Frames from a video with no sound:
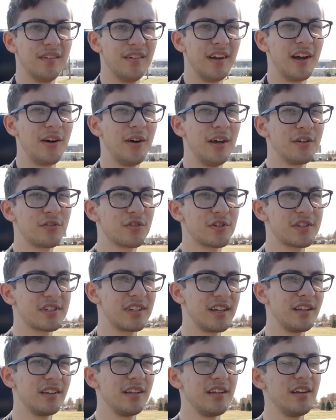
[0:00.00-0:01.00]
Now,
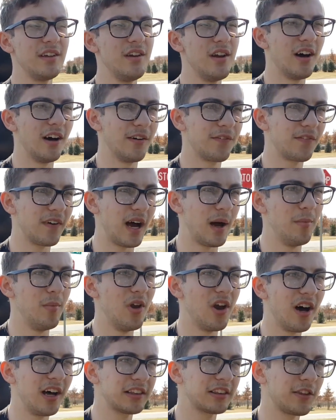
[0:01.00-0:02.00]
interestingly enough, I'm
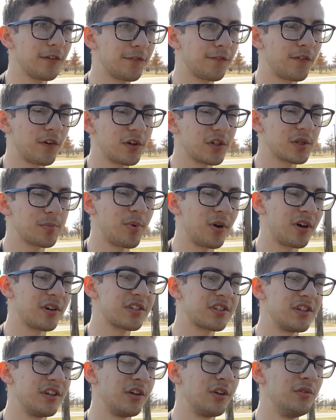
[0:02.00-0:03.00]
not the first
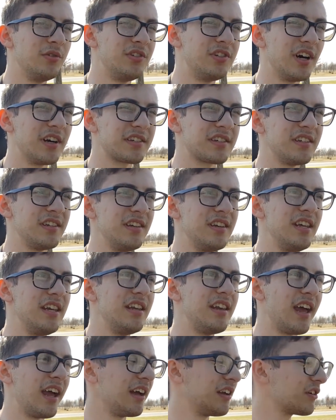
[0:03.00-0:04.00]
person who doesn't
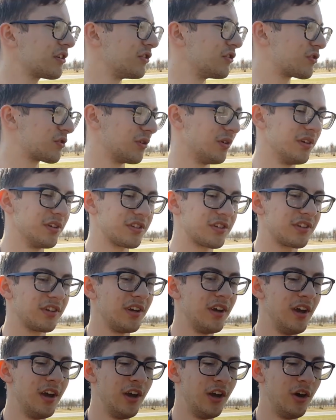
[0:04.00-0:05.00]
need hand controls
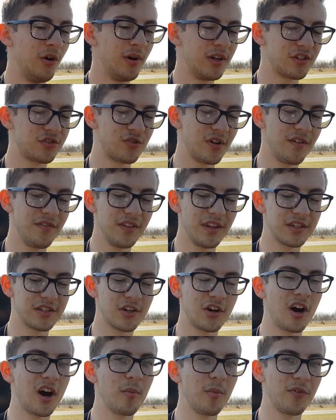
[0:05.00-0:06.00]
who has driven this
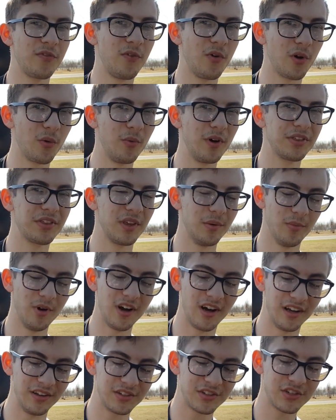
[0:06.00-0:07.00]
car before with them
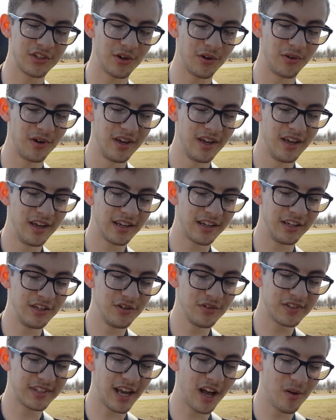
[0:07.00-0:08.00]
on. So, can
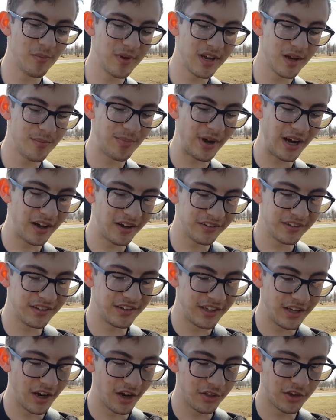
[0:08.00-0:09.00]
you tell me about
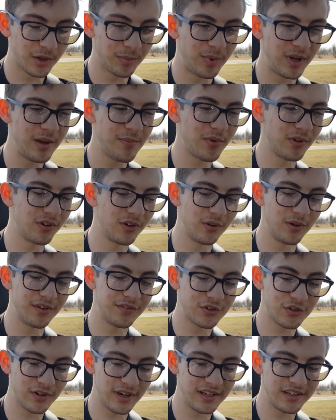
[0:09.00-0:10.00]
the other people who have
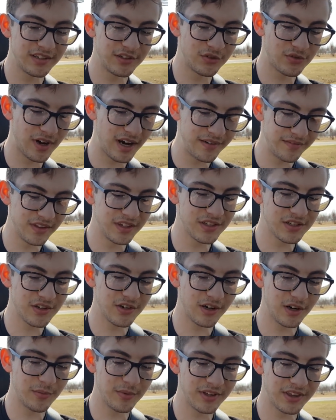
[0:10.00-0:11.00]
tried to drive this
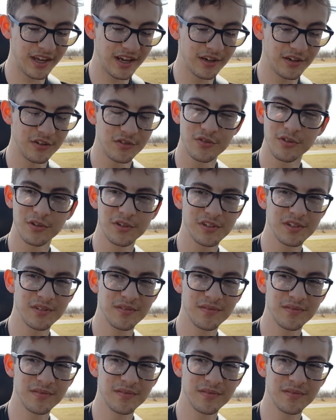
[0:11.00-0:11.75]
car with hand controls?